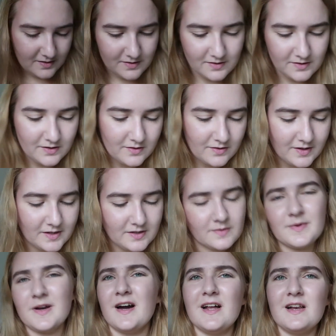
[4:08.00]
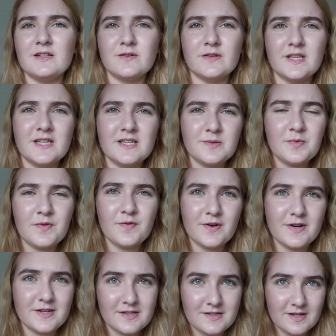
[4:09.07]
So that's going to be a highlight, so I think it's going to be a
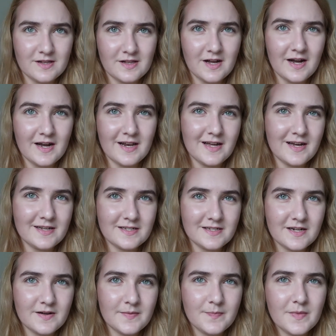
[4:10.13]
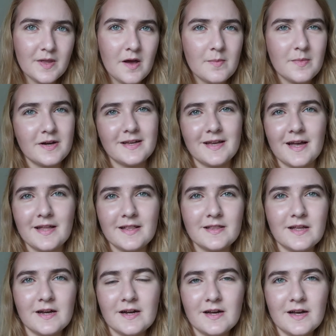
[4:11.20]
very subtle highlighter. But
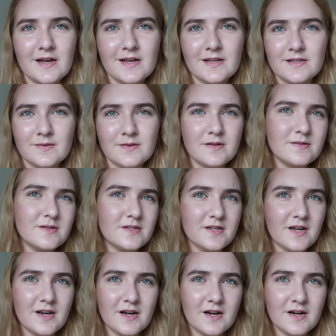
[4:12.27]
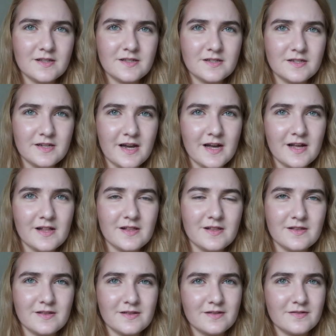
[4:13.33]
again, sometimes it's kind of hard to
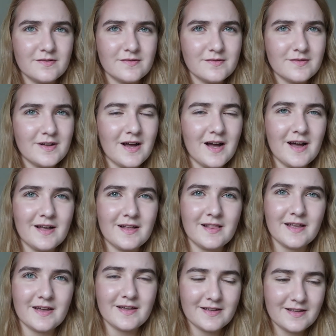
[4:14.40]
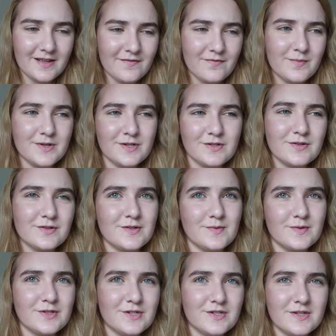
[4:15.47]
tell, like even when you do
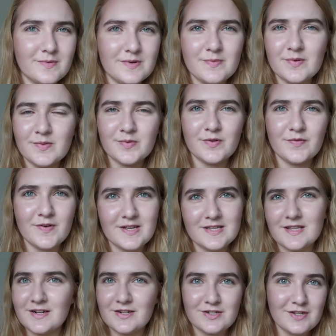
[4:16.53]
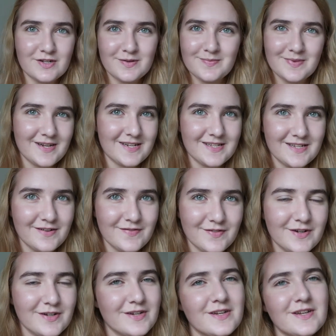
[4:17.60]
swatches and then when you put them on your face and they just look completely
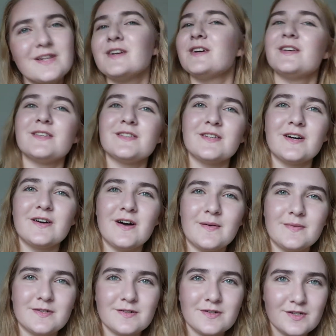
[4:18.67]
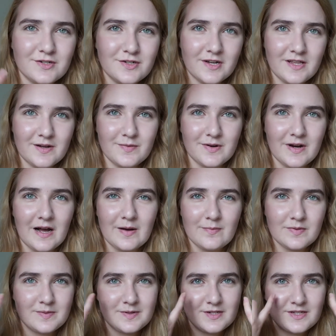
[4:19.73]
different. So I'm still going to try that one out,
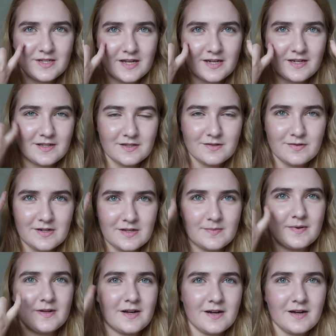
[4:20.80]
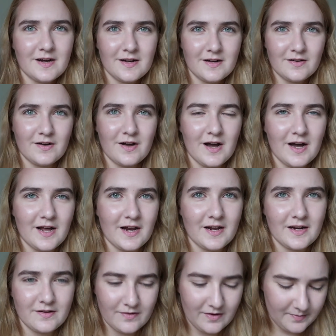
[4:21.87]
probably just like do a little bit of
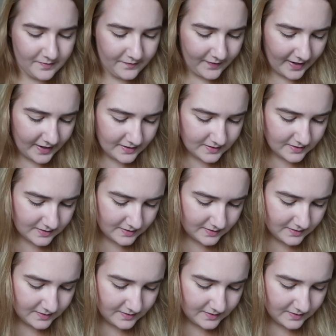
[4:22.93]
highlighting around my face.